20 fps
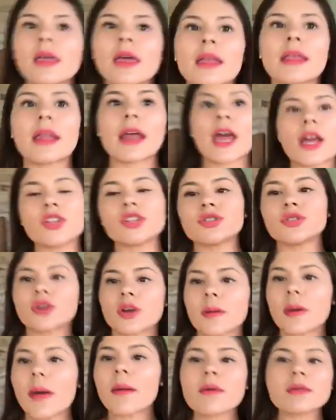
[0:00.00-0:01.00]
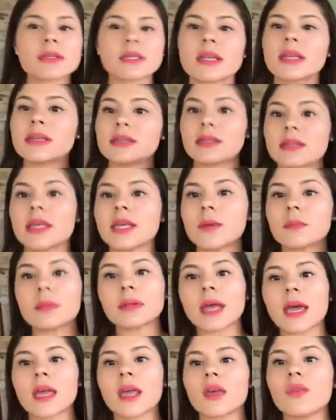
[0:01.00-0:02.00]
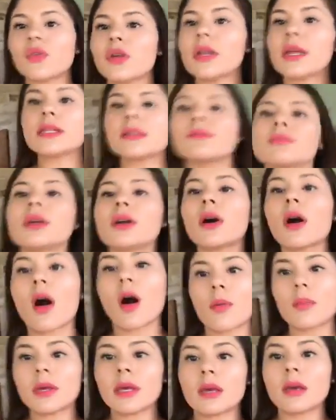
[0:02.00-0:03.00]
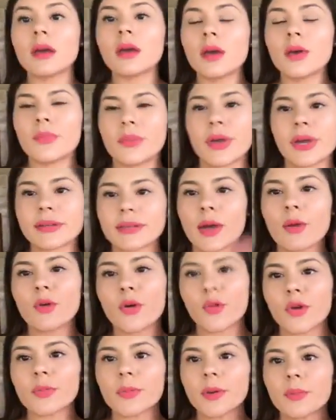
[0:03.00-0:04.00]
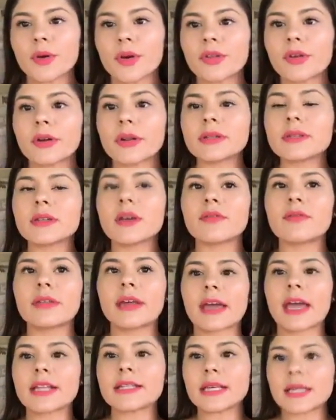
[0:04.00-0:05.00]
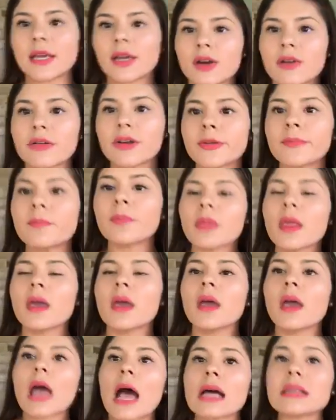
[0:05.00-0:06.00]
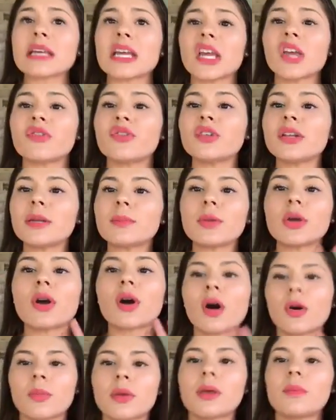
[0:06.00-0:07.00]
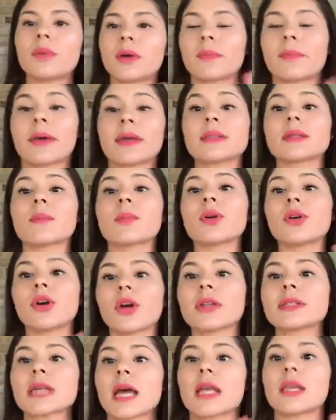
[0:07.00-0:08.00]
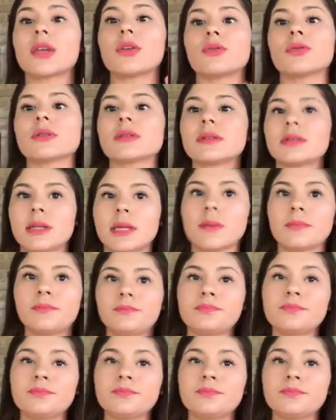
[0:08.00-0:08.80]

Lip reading: And then I just told him I was gonna sleep. Like, if you need something, call me, because I work with my brother and stuff. Like, I take care of him. I was like, if you need me, call me, but my stomach hurts, I need to go to sleep.